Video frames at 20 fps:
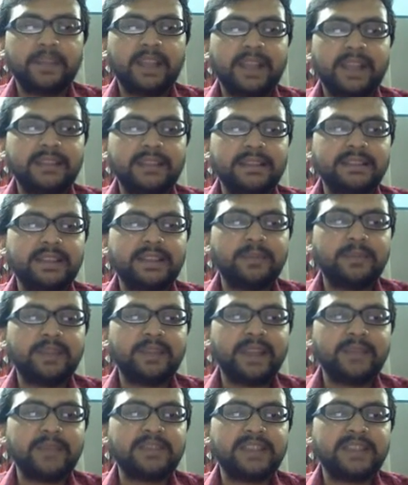At the same
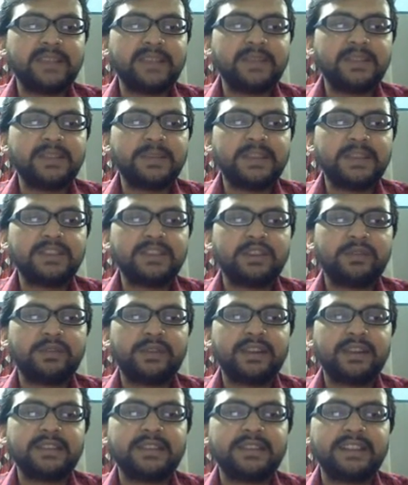time, cyberspace
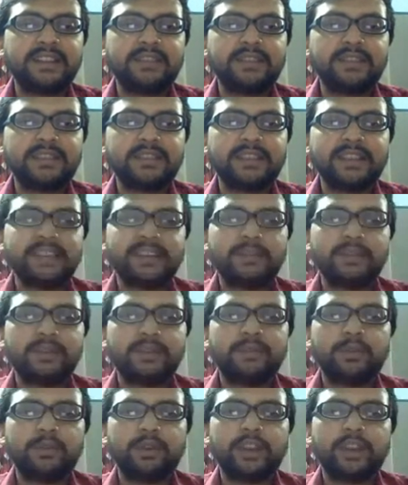offers never seen
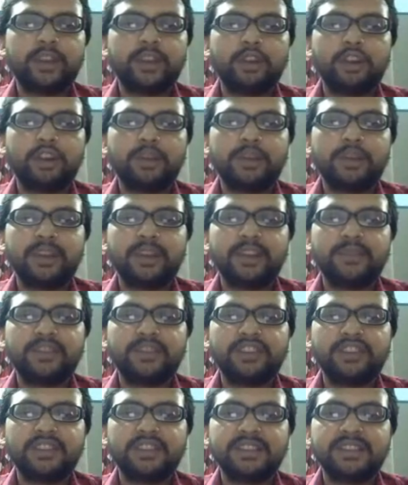before economic
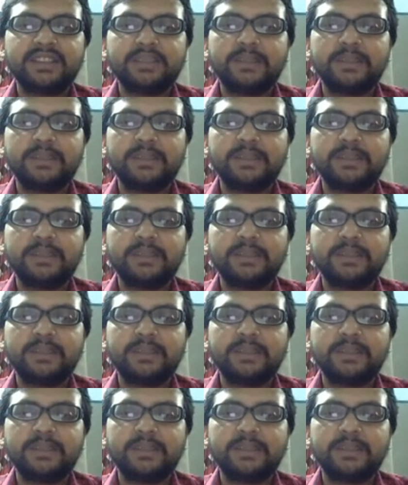efficiency.